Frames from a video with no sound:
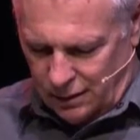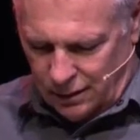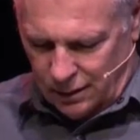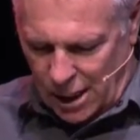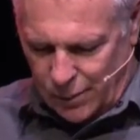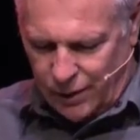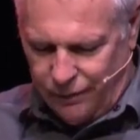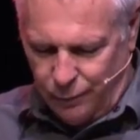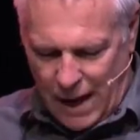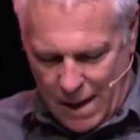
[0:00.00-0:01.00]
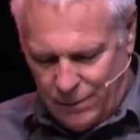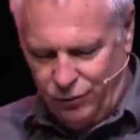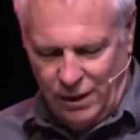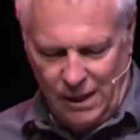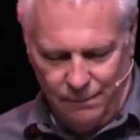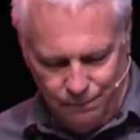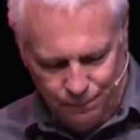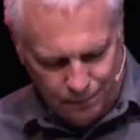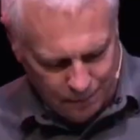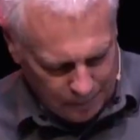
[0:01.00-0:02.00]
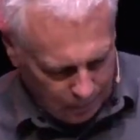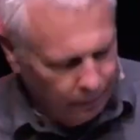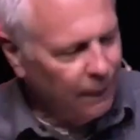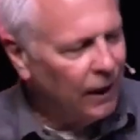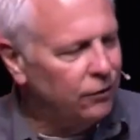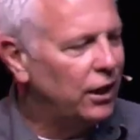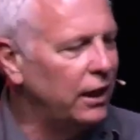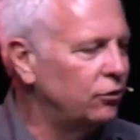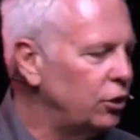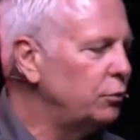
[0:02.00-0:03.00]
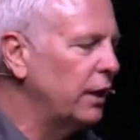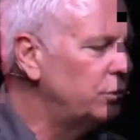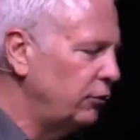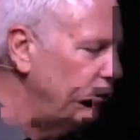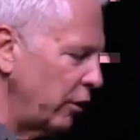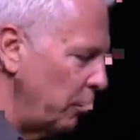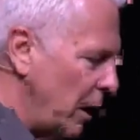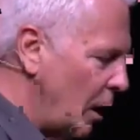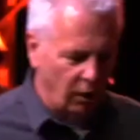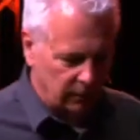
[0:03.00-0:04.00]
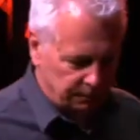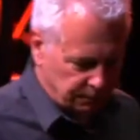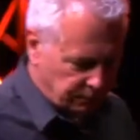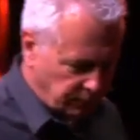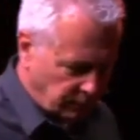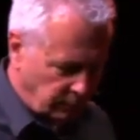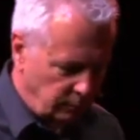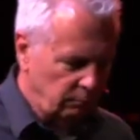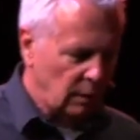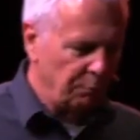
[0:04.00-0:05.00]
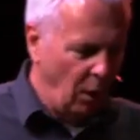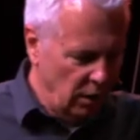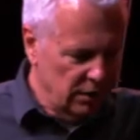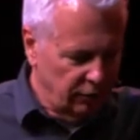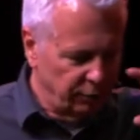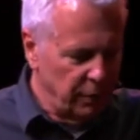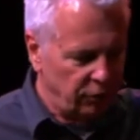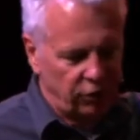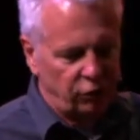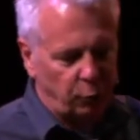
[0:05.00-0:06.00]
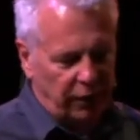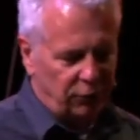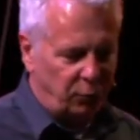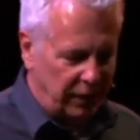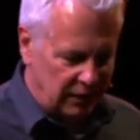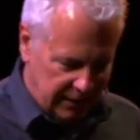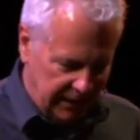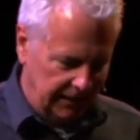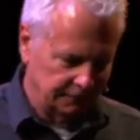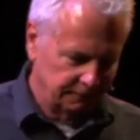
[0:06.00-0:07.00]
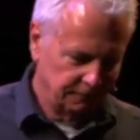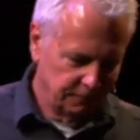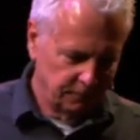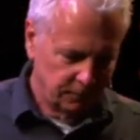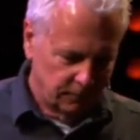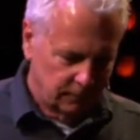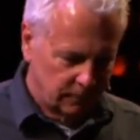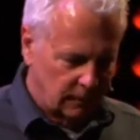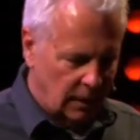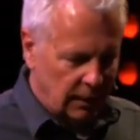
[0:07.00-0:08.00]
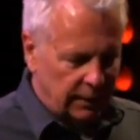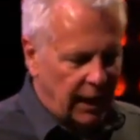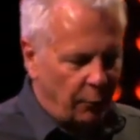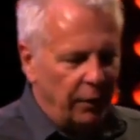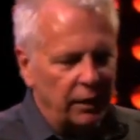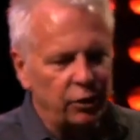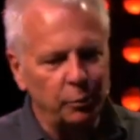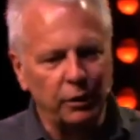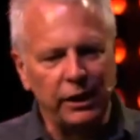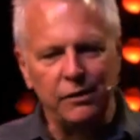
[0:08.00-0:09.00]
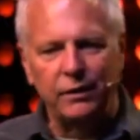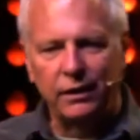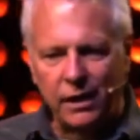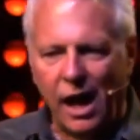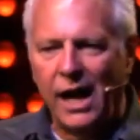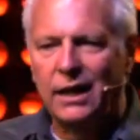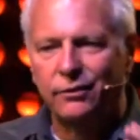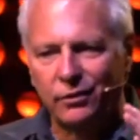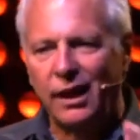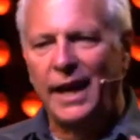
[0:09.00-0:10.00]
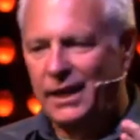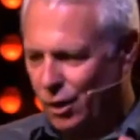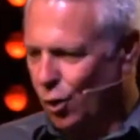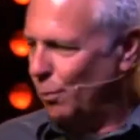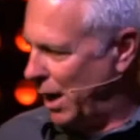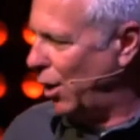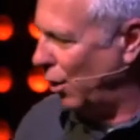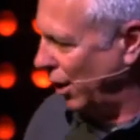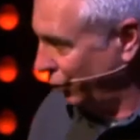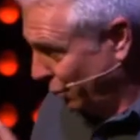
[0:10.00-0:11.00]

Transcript: Now I'm going to wrap this up and tell you two things that are on my heart. Part of this Mission 2020 thing that I really do believe that God has laid on my heart. So I